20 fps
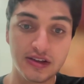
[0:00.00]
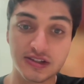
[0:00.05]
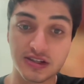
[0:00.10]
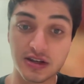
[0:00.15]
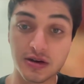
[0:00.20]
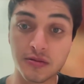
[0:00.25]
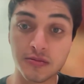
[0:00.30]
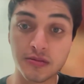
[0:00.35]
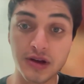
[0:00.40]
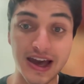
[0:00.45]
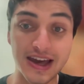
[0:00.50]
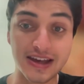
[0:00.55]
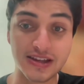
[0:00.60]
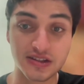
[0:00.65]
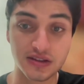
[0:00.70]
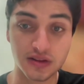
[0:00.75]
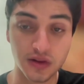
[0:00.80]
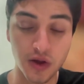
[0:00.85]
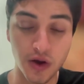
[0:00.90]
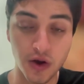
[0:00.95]
Some
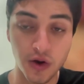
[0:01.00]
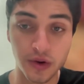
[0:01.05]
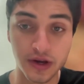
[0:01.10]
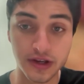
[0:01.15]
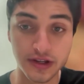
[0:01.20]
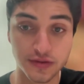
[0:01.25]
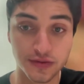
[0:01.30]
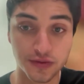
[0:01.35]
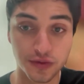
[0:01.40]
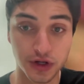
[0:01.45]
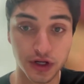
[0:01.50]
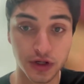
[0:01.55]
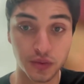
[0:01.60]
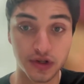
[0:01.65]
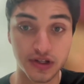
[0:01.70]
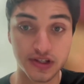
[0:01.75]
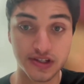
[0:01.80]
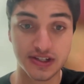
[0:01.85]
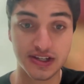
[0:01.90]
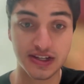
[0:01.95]
as low as
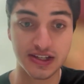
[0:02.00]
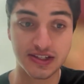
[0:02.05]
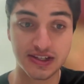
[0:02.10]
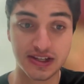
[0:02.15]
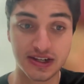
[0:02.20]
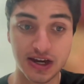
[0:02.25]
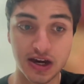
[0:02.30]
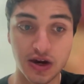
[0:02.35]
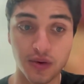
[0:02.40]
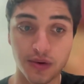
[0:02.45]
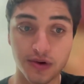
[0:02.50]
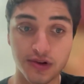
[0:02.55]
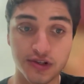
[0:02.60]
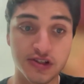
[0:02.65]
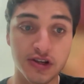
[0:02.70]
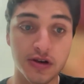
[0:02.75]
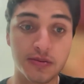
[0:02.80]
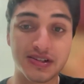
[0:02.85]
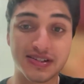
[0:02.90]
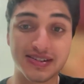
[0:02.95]
41 cents an hour,
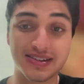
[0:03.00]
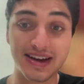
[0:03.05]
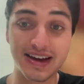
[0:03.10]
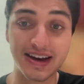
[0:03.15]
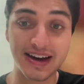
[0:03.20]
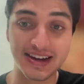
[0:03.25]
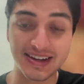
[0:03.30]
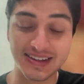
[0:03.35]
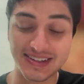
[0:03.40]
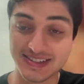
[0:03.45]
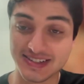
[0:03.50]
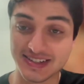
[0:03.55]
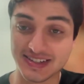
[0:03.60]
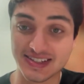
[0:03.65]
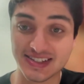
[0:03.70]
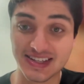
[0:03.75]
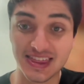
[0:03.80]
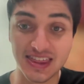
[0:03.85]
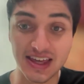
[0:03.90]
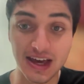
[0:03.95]
some as high as
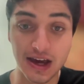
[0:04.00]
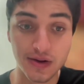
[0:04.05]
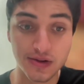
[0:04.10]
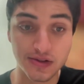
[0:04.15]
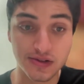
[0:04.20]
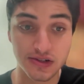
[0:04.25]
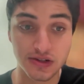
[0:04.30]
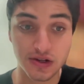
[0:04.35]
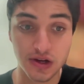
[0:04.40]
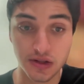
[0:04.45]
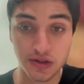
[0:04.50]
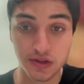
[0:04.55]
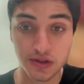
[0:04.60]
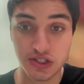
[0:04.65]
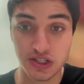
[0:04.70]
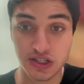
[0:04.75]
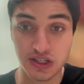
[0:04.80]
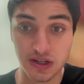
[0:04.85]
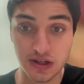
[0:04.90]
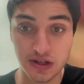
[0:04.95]
$60,000
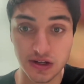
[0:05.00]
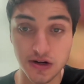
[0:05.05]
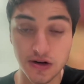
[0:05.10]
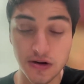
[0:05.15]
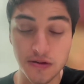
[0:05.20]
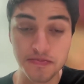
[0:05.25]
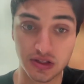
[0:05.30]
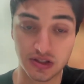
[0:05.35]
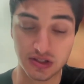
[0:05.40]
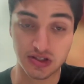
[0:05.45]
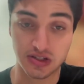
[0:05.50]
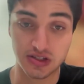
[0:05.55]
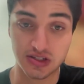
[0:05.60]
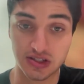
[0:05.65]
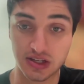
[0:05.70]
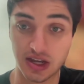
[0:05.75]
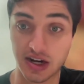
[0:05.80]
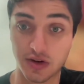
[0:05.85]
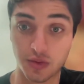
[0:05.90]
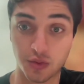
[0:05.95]
a year. This is
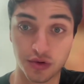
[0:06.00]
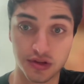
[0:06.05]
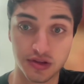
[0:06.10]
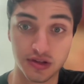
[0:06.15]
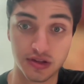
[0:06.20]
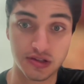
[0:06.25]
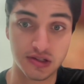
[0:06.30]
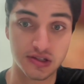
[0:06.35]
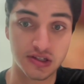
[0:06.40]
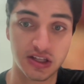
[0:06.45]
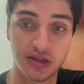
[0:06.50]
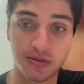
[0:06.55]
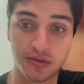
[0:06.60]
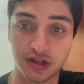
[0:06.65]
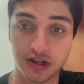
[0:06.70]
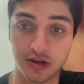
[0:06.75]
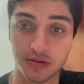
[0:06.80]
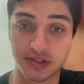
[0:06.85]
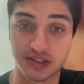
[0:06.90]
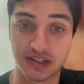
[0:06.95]
kind of where the disclaimer
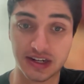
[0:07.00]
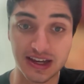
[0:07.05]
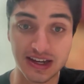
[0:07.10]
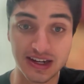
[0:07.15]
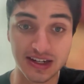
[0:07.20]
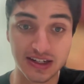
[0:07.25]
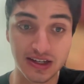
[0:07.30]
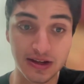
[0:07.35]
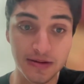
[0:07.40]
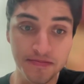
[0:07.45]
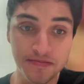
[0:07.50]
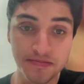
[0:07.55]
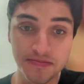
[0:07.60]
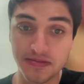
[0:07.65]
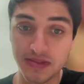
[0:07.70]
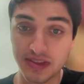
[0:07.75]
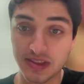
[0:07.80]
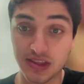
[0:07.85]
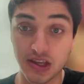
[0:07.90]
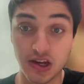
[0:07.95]
comes in handy.
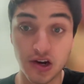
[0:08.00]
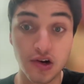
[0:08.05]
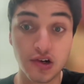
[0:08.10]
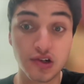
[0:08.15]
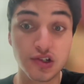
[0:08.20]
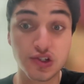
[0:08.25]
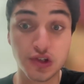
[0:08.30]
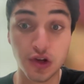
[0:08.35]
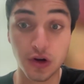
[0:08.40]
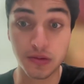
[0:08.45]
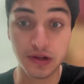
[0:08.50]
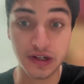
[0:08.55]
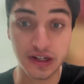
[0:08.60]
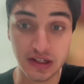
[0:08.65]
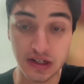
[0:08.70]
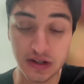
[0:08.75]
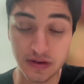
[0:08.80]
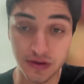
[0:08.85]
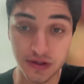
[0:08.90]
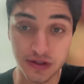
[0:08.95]
There are so many
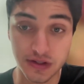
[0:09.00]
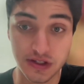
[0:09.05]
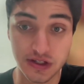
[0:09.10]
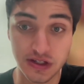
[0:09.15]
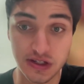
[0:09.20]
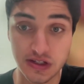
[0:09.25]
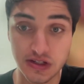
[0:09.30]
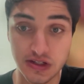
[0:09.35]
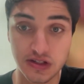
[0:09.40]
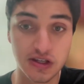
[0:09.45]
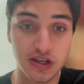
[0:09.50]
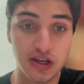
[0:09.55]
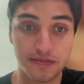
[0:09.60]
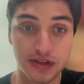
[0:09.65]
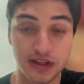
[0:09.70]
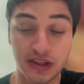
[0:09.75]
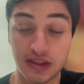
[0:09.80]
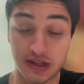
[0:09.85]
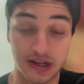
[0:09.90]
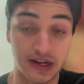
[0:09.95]
differences
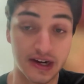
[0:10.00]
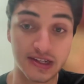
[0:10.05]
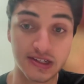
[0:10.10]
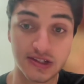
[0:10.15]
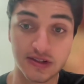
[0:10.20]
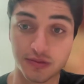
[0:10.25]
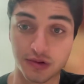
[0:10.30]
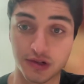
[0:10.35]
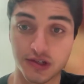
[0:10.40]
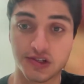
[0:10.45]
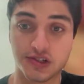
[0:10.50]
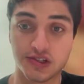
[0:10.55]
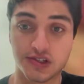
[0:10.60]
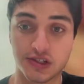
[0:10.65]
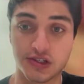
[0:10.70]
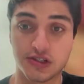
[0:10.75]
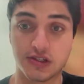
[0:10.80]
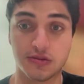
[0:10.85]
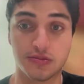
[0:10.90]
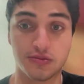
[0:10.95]
in the kinds of prison
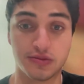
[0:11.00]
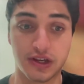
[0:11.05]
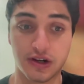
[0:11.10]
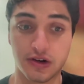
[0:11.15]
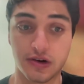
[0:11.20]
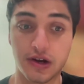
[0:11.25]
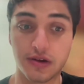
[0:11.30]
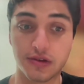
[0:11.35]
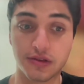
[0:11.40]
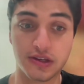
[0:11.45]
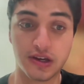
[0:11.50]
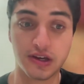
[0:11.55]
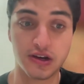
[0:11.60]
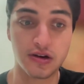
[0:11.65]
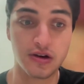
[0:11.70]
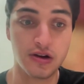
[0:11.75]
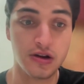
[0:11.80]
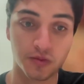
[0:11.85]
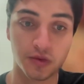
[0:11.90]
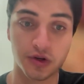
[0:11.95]
systems that are out
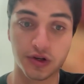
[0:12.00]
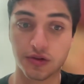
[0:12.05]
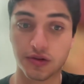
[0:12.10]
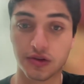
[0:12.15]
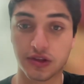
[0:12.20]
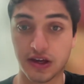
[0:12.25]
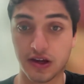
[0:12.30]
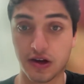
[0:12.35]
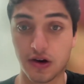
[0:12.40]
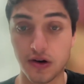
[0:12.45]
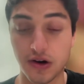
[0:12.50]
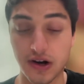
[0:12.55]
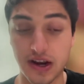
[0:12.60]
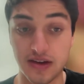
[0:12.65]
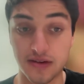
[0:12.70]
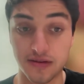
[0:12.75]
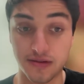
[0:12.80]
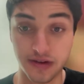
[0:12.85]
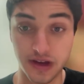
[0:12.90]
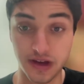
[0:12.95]
there, whether they are
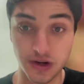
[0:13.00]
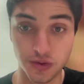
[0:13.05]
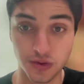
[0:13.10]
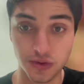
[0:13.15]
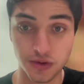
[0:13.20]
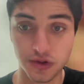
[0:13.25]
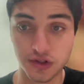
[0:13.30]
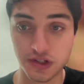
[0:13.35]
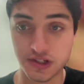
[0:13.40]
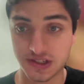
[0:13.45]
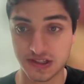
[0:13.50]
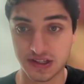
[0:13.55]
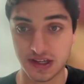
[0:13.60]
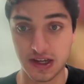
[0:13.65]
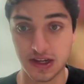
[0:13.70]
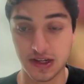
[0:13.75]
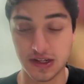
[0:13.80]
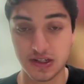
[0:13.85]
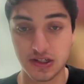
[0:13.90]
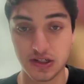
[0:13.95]
a federal,
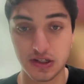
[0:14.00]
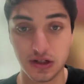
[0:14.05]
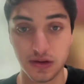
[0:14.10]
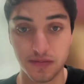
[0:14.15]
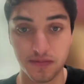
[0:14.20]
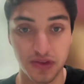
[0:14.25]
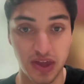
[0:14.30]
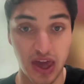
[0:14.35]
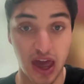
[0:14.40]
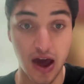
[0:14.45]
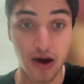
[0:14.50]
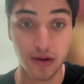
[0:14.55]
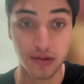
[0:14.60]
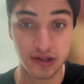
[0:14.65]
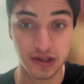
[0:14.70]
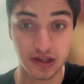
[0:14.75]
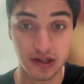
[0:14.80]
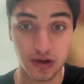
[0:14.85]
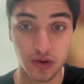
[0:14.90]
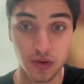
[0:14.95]
state,
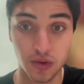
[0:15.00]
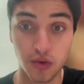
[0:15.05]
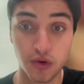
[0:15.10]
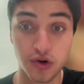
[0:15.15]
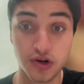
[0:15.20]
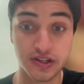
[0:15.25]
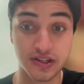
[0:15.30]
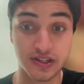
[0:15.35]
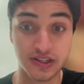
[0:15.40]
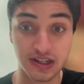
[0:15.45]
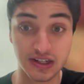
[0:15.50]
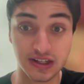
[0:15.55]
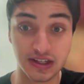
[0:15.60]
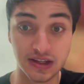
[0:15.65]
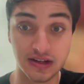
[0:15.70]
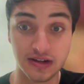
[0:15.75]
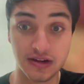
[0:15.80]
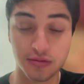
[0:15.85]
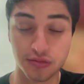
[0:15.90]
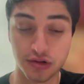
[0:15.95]
county, or
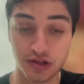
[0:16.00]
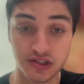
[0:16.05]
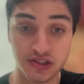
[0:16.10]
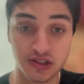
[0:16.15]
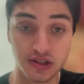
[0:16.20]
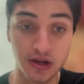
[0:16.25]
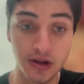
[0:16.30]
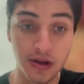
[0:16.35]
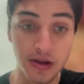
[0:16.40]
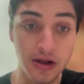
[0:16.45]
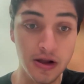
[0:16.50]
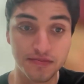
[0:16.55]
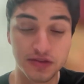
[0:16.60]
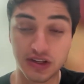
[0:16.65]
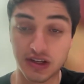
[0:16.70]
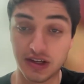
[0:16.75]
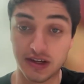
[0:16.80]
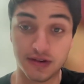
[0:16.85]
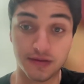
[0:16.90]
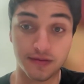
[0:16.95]
city prison.
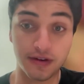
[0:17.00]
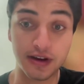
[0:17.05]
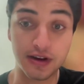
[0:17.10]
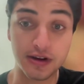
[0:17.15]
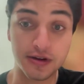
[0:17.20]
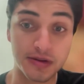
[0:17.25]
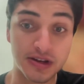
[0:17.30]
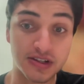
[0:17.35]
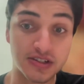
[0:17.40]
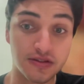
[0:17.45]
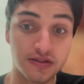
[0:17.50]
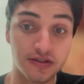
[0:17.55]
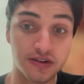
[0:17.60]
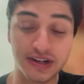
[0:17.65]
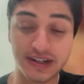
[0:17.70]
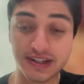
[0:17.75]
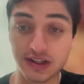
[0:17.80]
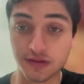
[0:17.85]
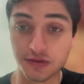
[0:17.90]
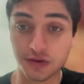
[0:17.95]
It makes it
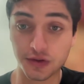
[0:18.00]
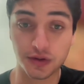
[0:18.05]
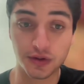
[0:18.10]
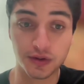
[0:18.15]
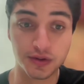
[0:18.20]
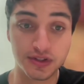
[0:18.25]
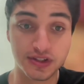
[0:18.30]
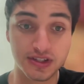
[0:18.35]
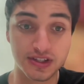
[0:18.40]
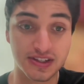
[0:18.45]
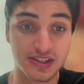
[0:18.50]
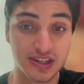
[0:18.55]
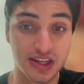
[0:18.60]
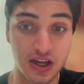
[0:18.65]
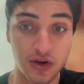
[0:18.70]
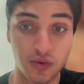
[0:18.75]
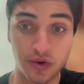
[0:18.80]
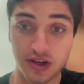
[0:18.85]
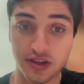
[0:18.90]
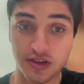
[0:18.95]
very difficult to
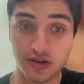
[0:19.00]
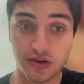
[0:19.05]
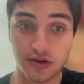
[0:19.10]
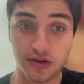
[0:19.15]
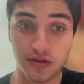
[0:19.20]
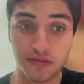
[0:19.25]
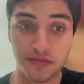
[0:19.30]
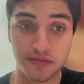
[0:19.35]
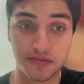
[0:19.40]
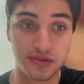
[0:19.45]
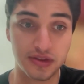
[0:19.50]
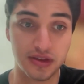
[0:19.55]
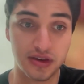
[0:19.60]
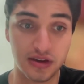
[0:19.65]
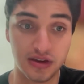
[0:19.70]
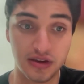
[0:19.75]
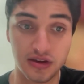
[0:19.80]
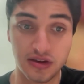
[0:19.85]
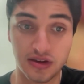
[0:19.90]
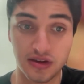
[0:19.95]
say whether
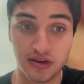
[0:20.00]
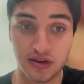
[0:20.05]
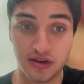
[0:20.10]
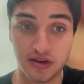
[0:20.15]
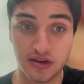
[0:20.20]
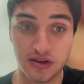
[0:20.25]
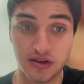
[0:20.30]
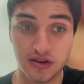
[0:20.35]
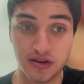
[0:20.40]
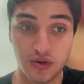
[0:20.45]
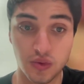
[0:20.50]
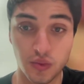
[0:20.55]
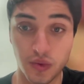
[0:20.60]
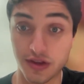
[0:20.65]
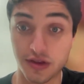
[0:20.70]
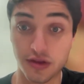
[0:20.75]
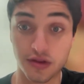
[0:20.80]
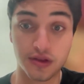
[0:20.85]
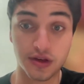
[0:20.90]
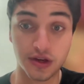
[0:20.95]
the
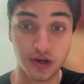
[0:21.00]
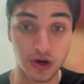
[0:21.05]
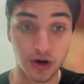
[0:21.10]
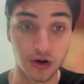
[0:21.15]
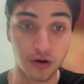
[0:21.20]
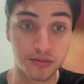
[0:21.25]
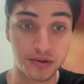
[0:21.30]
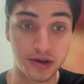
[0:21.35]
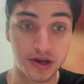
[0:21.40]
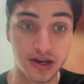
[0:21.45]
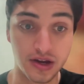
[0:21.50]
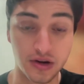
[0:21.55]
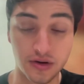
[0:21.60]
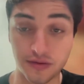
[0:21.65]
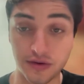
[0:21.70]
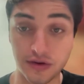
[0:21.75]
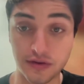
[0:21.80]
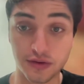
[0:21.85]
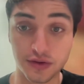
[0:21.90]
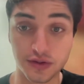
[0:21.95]
copay or
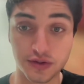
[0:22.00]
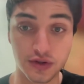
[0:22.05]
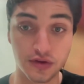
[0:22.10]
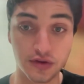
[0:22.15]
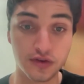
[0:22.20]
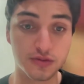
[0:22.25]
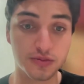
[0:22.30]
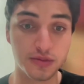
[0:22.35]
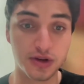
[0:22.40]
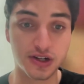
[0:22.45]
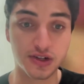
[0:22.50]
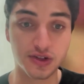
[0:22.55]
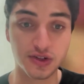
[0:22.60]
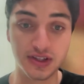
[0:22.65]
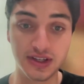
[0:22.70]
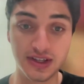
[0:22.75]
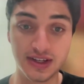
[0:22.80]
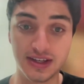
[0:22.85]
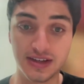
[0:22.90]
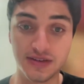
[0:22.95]
fee for service
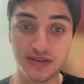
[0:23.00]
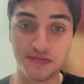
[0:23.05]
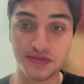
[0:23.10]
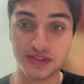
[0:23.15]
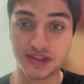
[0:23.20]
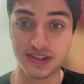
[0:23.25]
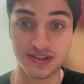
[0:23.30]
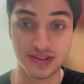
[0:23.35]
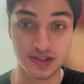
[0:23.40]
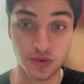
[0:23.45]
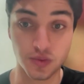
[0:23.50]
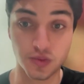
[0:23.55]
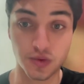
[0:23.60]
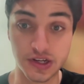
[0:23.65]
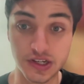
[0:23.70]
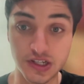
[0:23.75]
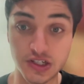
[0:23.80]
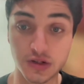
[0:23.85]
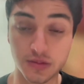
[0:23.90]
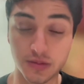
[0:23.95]
model is a
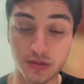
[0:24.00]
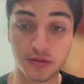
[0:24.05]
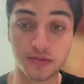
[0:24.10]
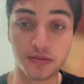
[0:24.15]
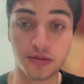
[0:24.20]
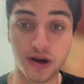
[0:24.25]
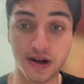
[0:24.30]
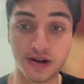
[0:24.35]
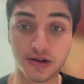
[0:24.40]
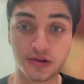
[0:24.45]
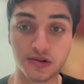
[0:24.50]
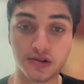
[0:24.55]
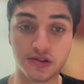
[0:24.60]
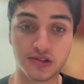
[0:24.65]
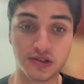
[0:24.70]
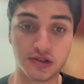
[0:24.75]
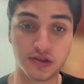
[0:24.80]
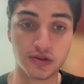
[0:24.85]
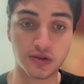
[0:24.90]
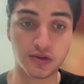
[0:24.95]
reasonable model
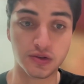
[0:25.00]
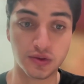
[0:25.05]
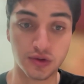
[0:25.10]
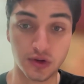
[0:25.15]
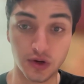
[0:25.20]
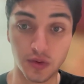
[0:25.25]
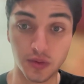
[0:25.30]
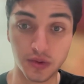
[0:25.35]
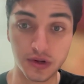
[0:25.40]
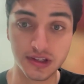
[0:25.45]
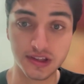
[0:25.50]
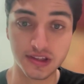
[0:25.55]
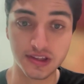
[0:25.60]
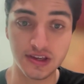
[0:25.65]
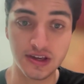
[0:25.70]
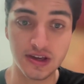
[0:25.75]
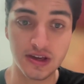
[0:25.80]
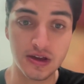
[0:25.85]
to go with.